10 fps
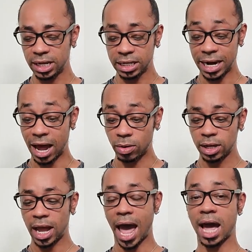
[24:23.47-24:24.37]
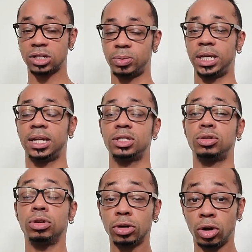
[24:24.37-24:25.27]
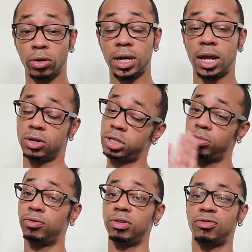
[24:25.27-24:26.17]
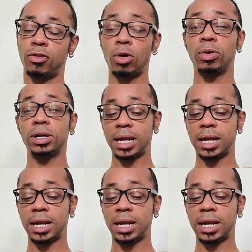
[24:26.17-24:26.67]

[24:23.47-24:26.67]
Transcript: Now, as we get into the current energy moving forward,